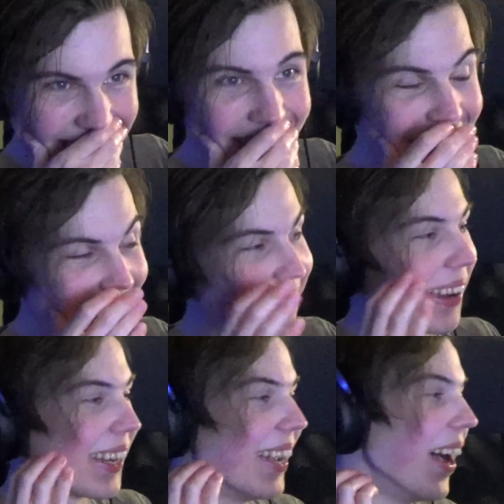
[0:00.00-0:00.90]

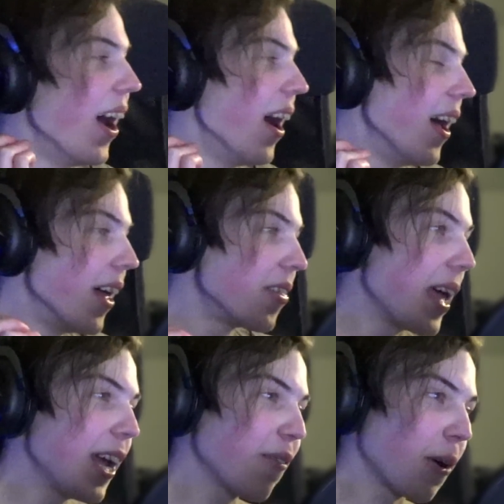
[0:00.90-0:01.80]
Anyway,
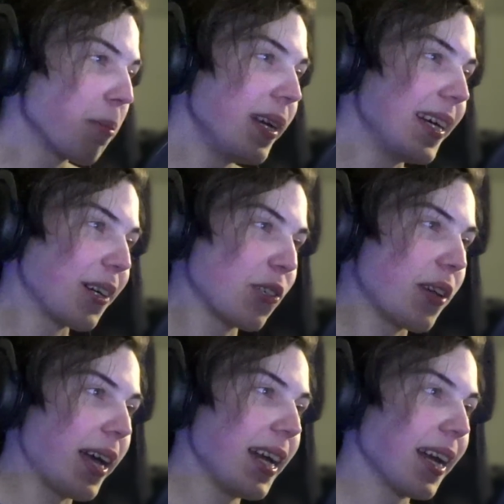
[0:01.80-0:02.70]
thank you for being here
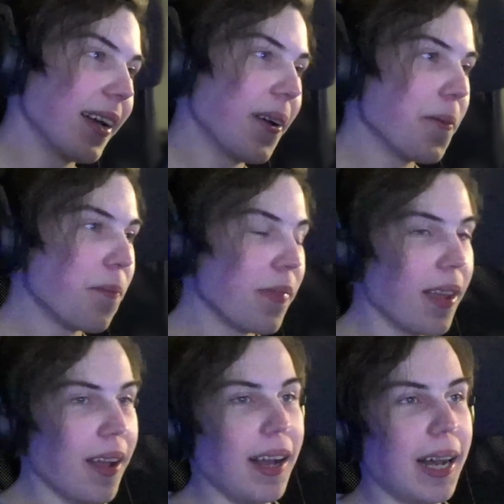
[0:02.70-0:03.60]
today.
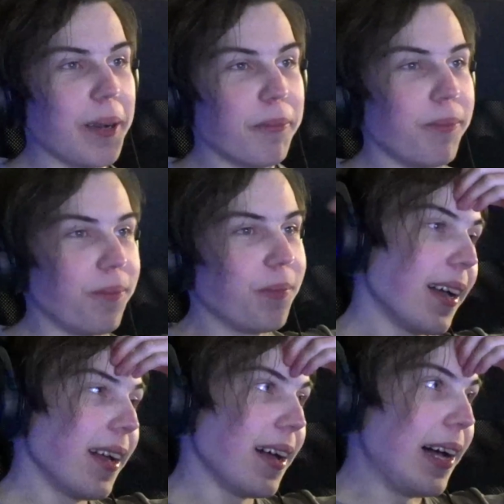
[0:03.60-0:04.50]

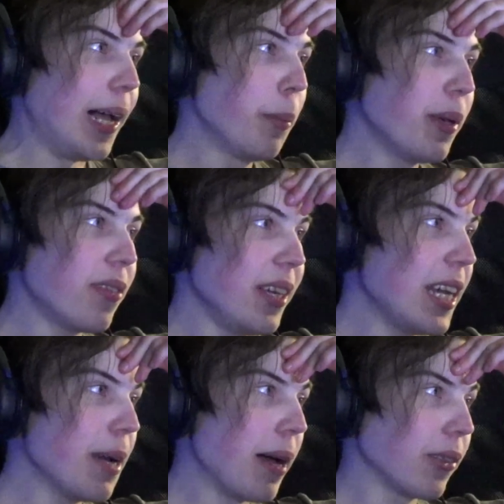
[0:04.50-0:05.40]
I'll be
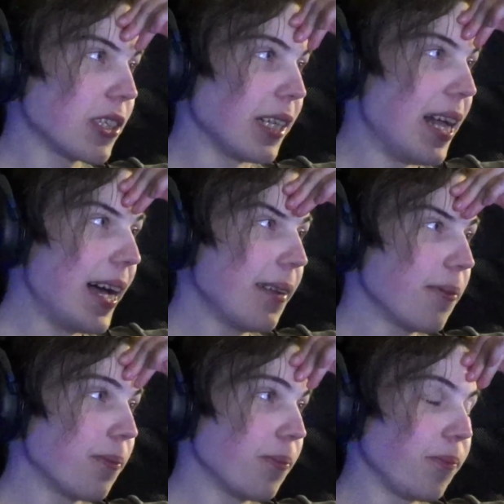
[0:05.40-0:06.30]
thinking about this a lot.
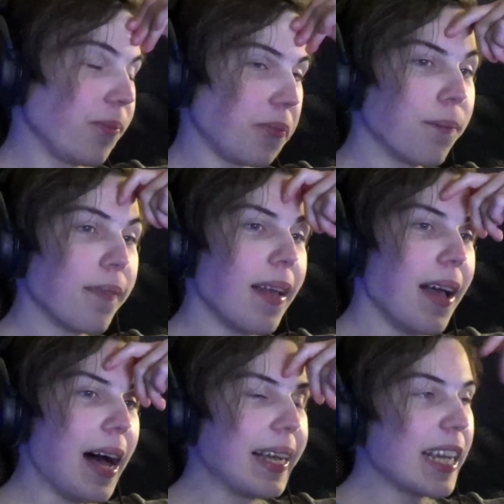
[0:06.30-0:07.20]

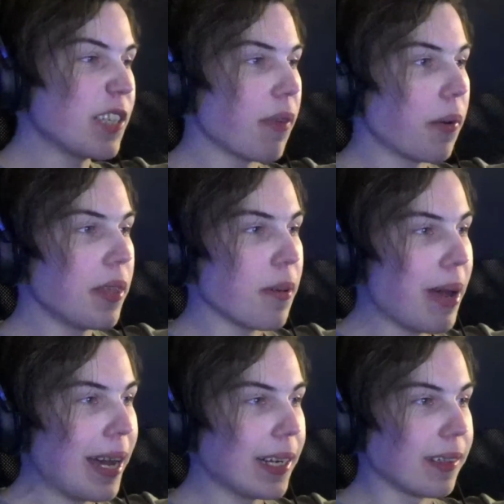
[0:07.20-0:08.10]
I guess very
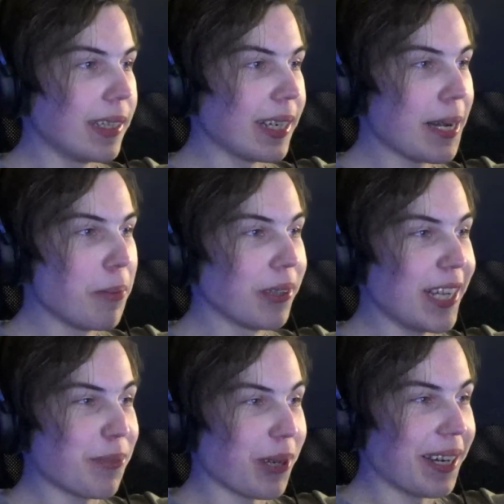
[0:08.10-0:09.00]
thematically, in a couple
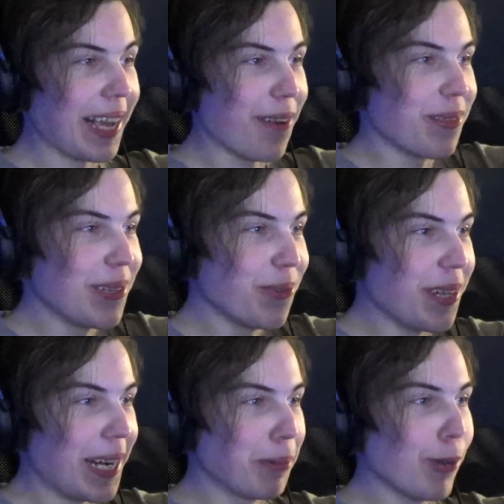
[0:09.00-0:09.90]
days we're gonna have the new
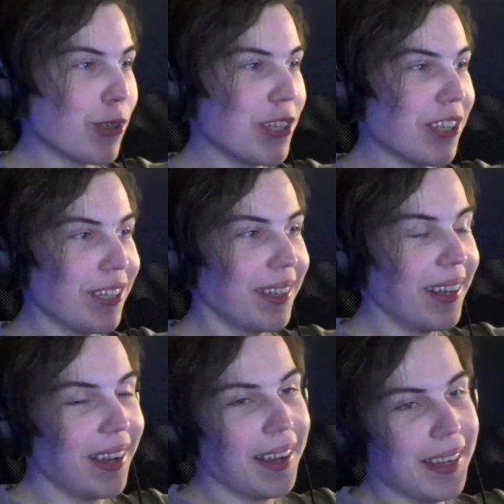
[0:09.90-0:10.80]
Diablo season,
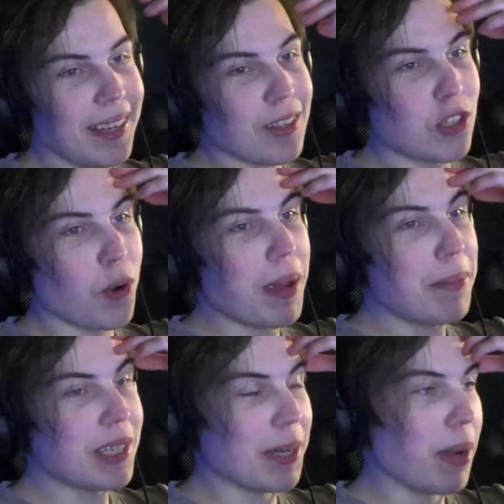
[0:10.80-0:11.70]
so
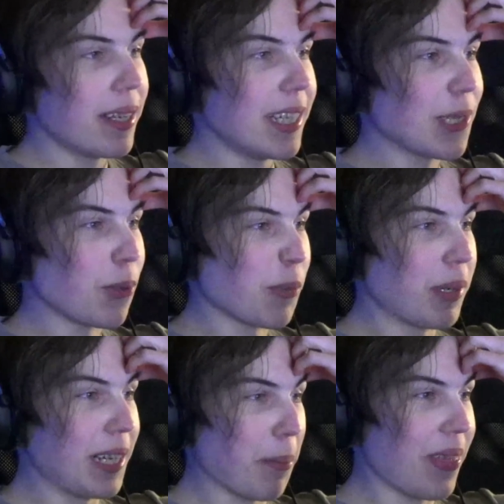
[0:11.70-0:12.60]
maybe some ideas will
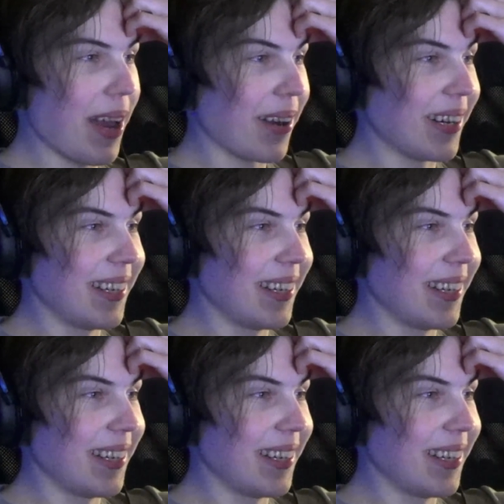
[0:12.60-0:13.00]
spring up there.